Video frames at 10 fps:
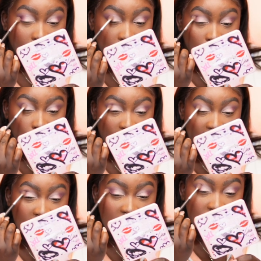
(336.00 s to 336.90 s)
the
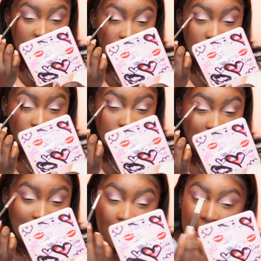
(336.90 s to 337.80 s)
way these
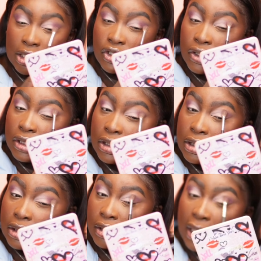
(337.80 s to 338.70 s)
shades are
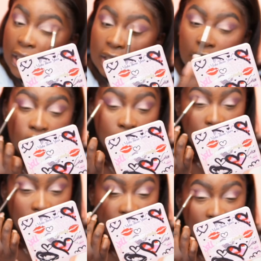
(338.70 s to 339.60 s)
just blending so
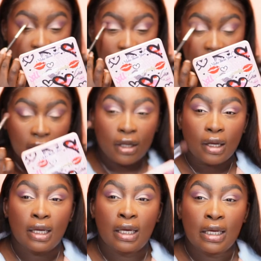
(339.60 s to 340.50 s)
nicely together.
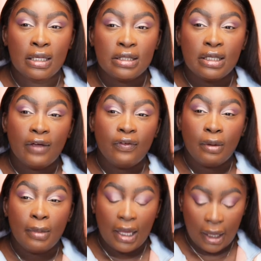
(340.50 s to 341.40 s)
It is
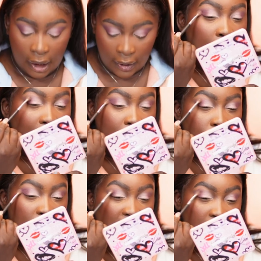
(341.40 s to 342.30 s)
giving me my
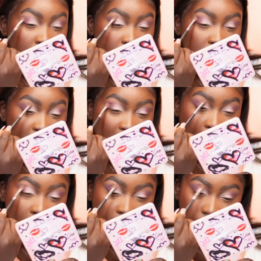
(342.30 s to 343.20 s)
dreams
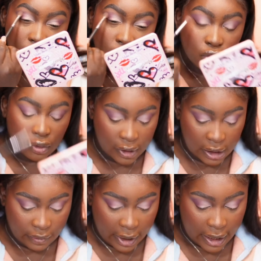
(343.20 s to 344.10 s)
like
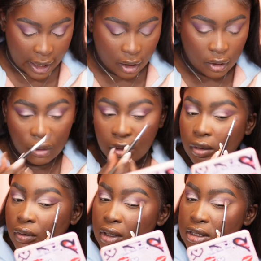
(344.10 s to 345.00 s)
story right now
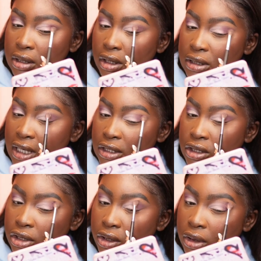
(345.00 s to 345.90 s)
as in the Natasha
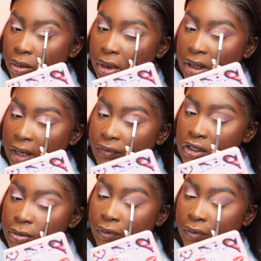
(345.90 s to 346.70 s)
Denona one that I've used